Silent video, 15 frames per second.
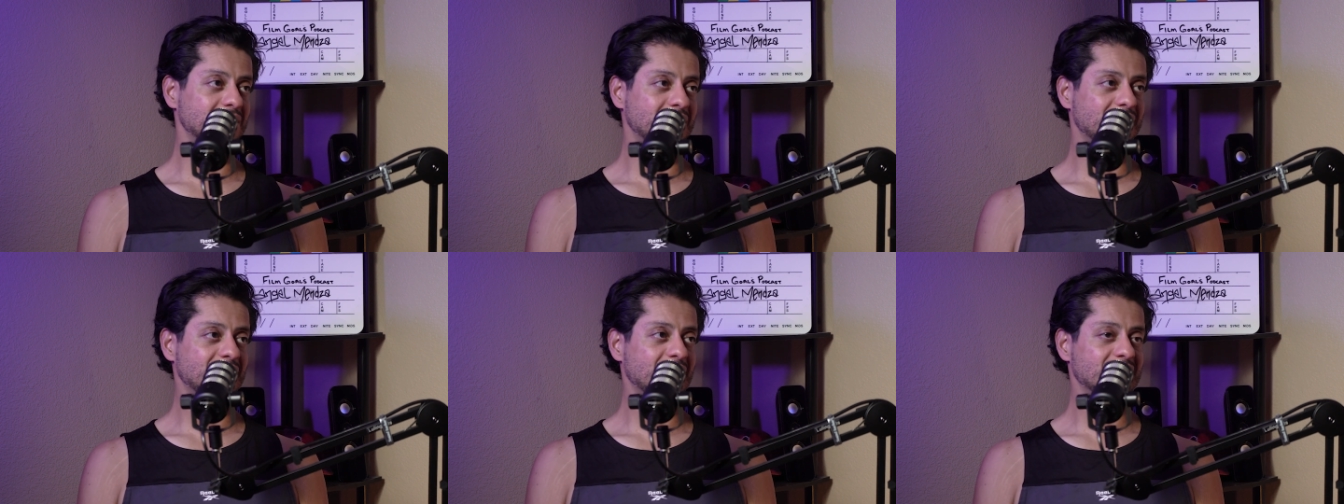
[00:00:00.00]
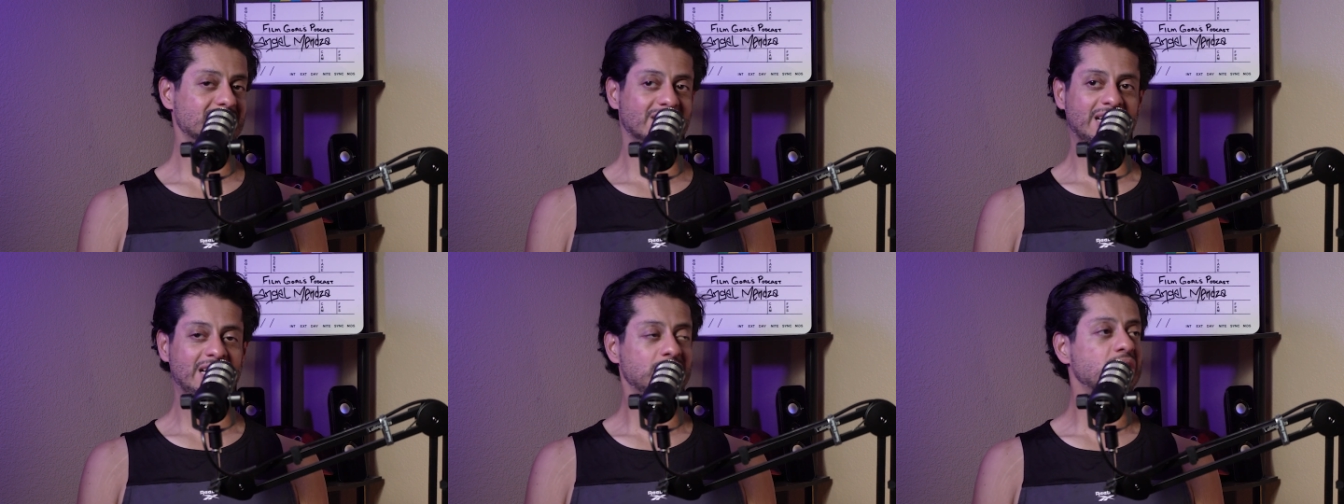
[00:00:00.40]
and I was
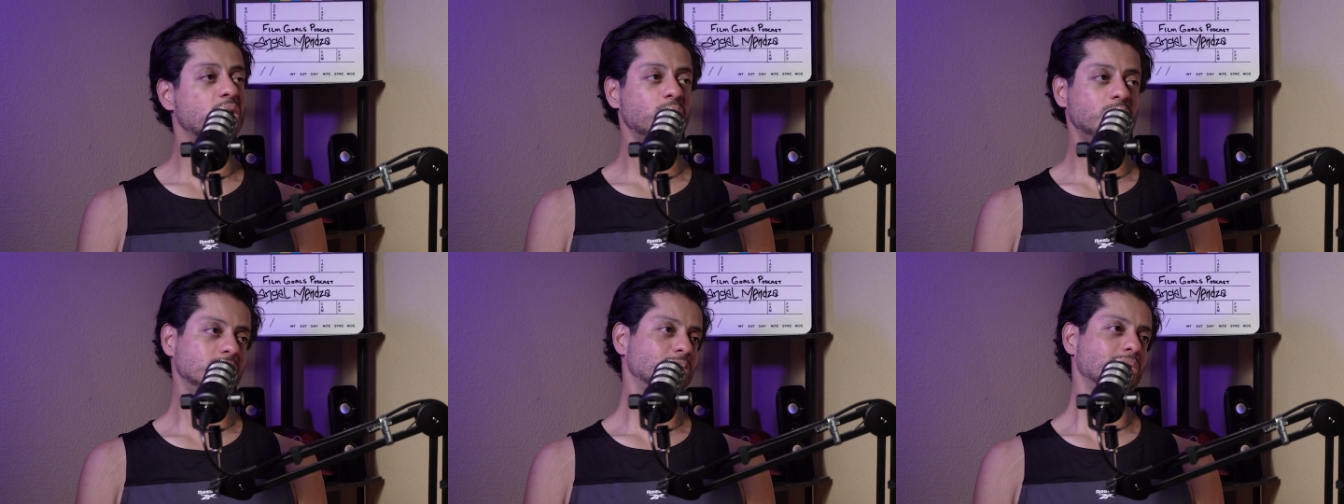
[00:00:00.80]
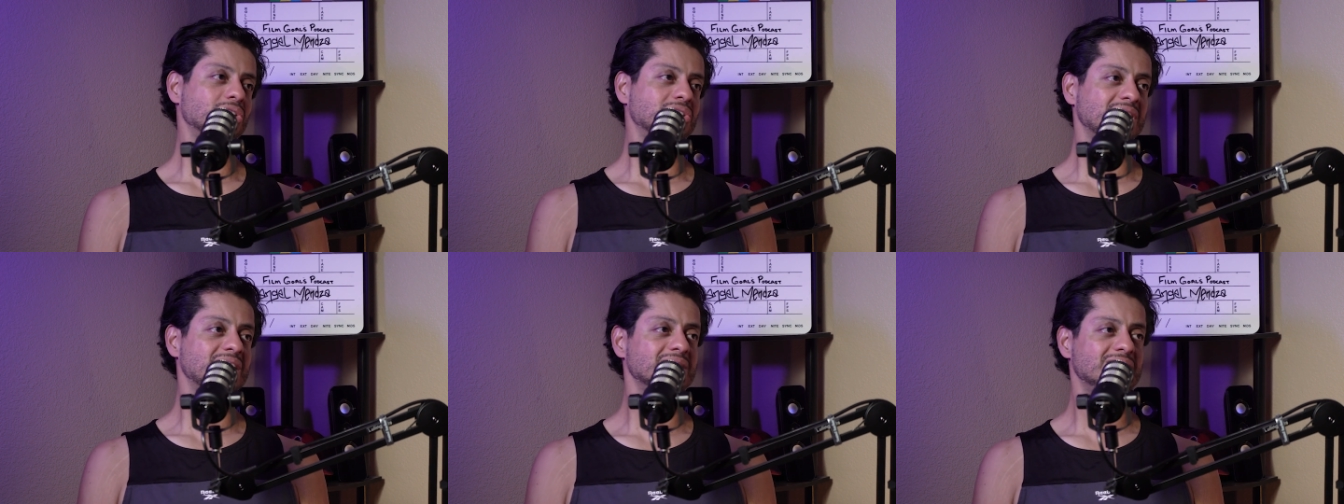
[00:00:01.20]
like, I know who this
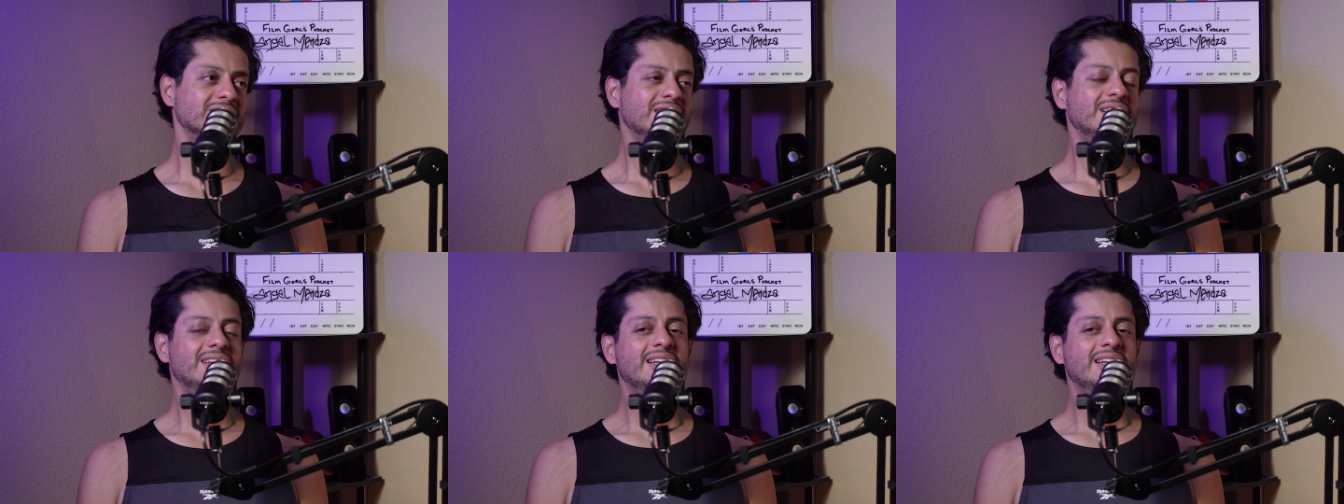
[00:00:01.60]
person is.